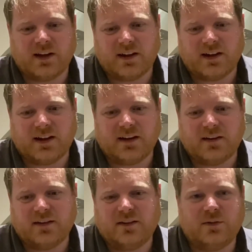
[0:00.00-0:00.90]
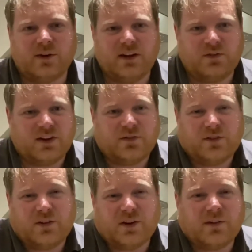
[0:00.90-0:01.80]
And then you, even if
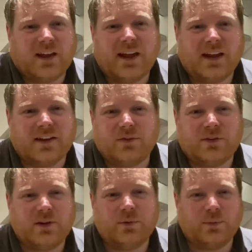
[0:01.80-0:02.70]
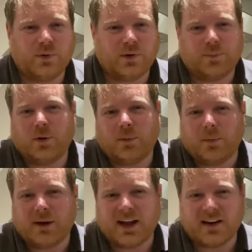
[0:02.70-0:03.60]
you don't care, you still want to
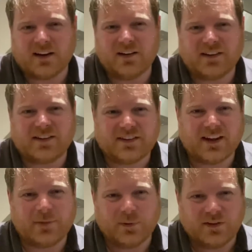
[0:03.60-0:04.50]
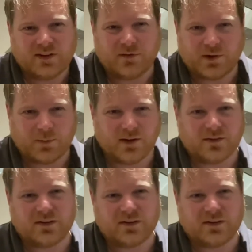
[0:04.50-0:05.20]
probably analyze the statements every month.